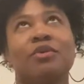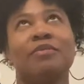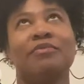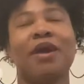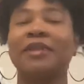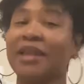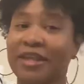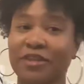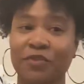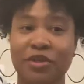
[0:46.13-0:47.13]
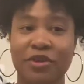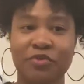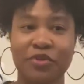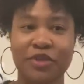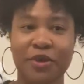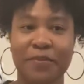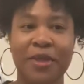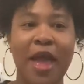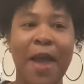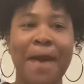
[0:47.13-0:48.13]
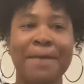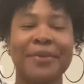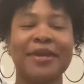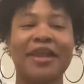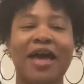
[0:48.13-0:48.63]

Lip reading: probably the last 3 years or so. But